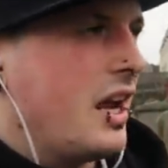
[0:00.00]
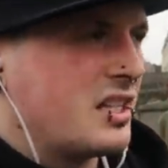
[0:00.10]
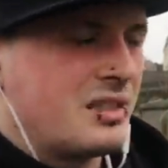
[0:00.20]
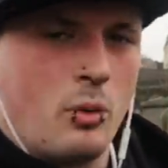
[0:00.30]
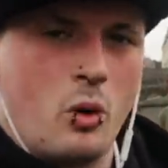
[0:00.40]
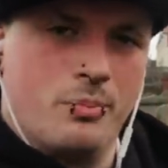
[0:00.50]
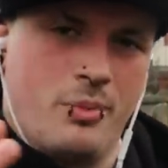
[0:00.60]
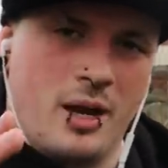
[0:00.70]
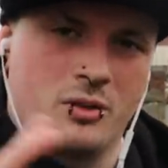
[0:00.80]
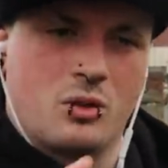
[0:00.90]
export and
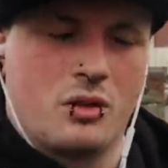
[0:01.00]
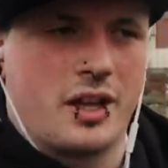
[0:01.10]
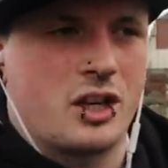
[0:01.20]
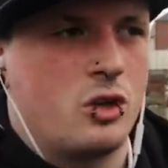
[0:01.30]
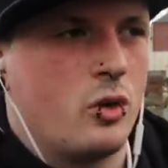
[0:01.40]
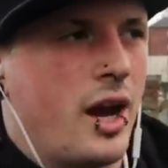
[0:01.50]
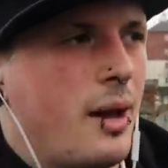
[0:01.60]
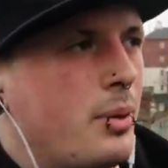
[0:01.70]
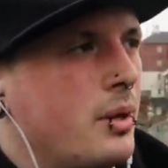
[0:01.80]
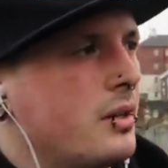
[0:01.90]
bounce all of that
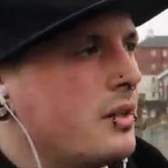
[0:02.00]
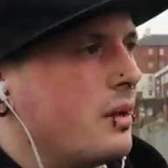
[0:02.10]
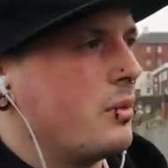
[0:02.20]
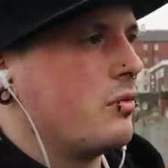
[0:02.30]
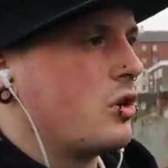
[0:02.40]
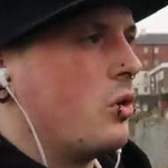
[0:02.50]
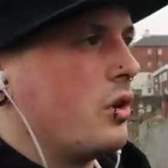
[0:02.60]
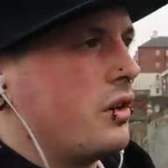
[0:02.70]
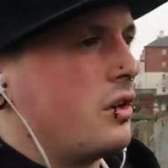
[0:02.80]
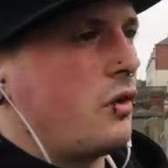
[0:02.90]
crap that we
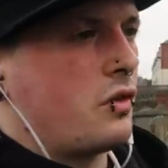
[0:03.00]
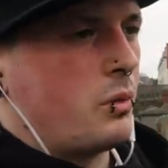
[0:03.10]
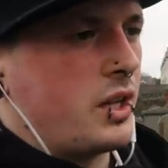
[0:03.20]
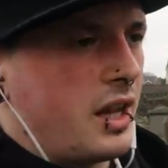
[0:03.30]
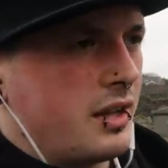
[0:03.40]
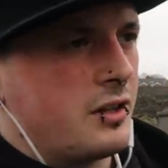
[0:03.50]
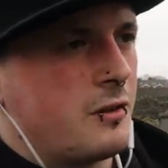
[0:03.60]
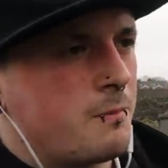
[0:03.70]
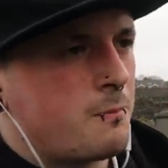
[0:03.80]
recorded over the weekend.